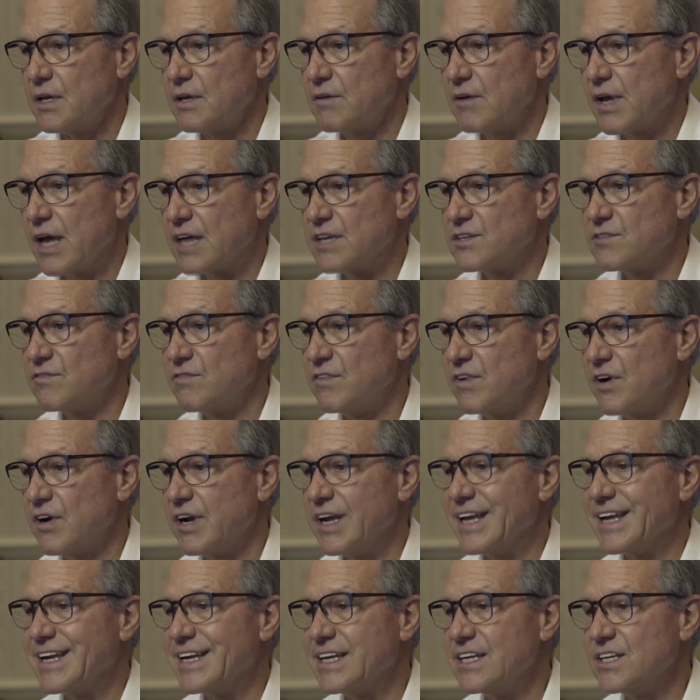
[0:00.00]
has a
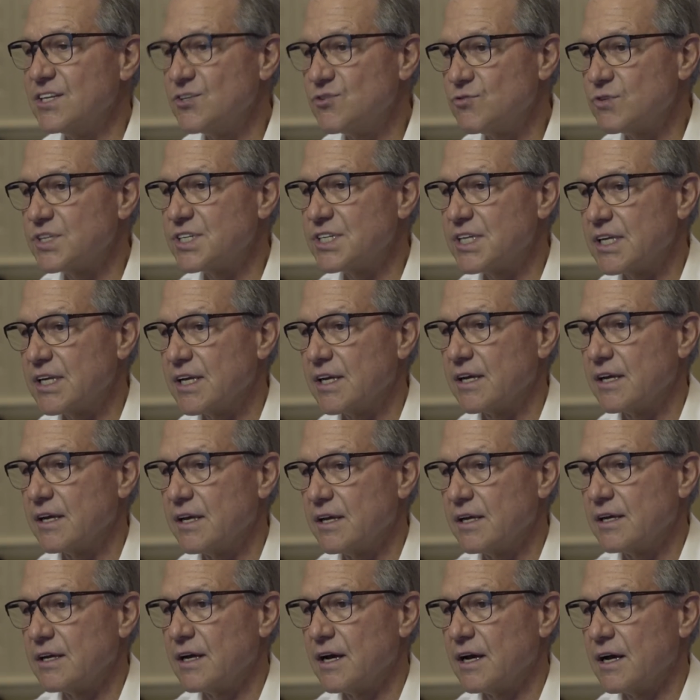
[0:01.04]
very interesting
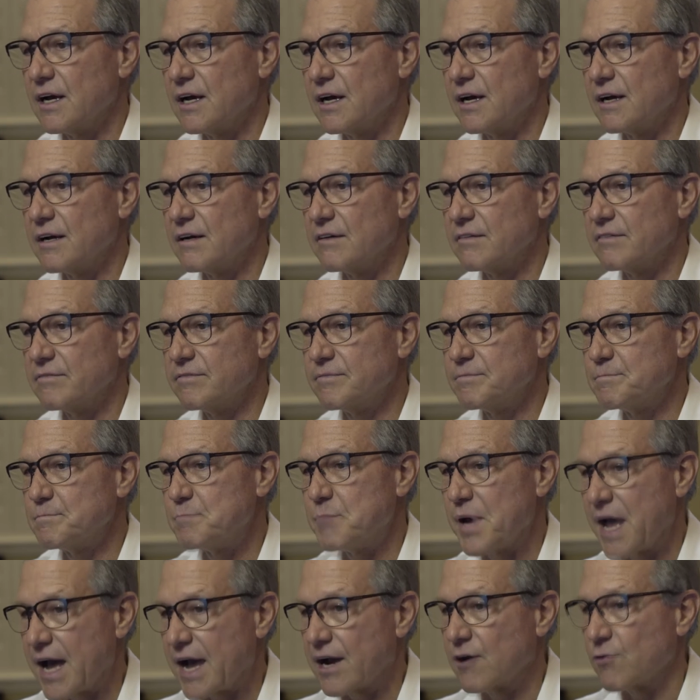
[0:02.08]

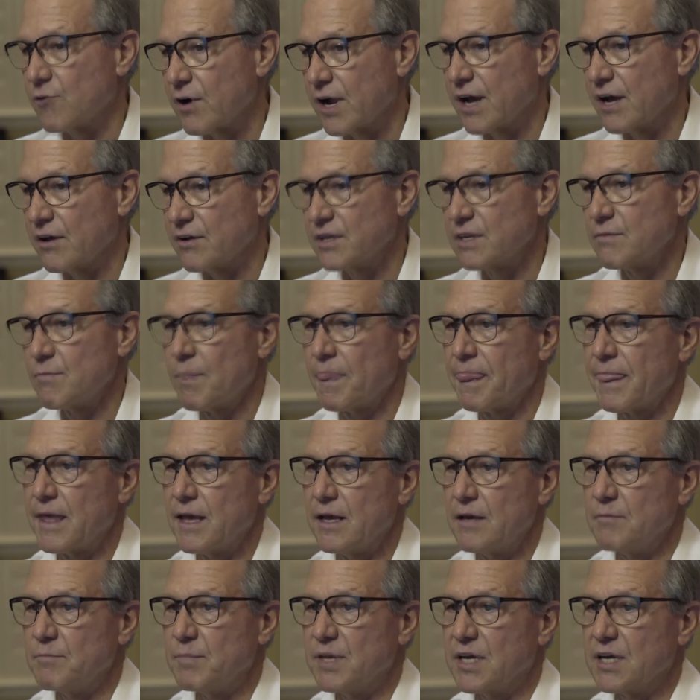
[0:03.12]
background,
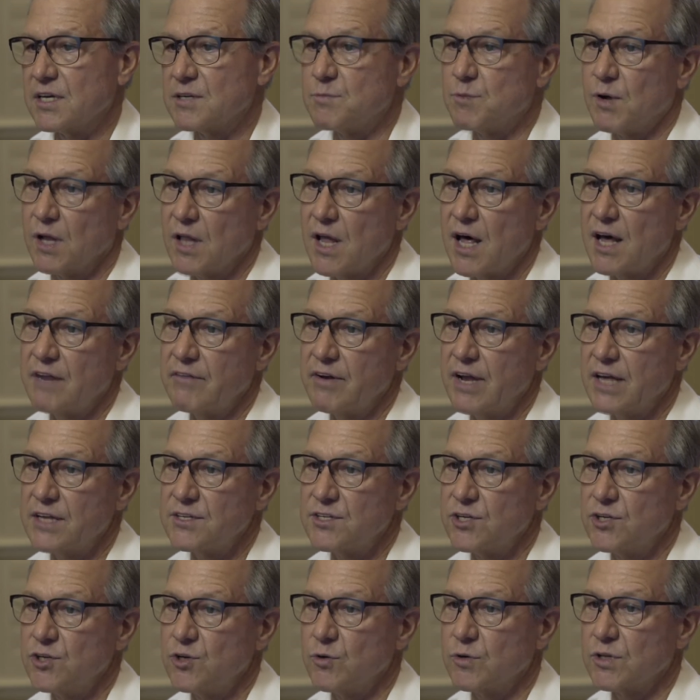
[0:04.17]
because a lot of it has
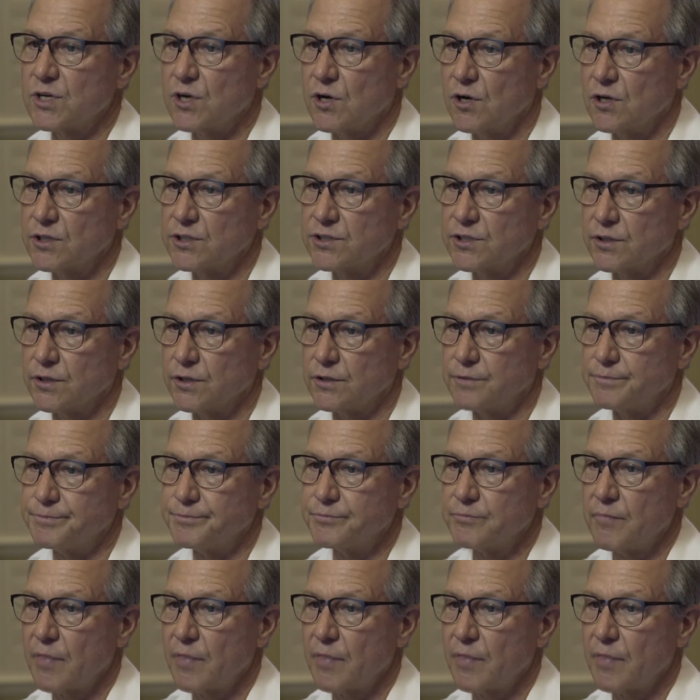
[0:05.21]
to do with cultural.